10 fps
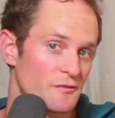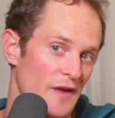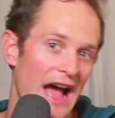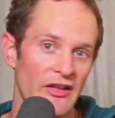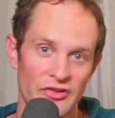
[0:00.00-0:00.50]

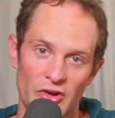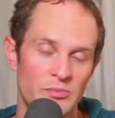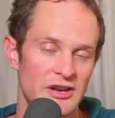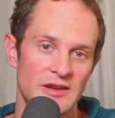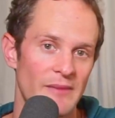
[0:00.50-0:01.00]
files
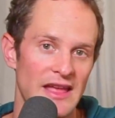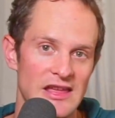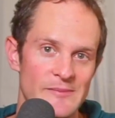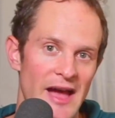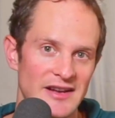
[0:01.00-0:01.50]
open in my
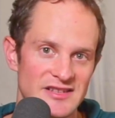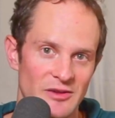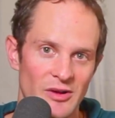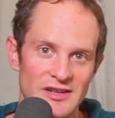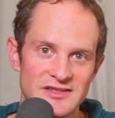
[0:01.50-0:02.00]
Emacs
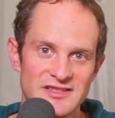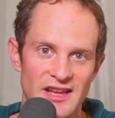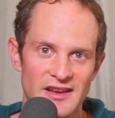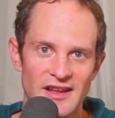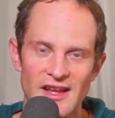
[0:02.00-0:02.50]
at once,
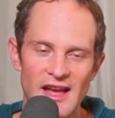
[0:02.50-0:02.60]
and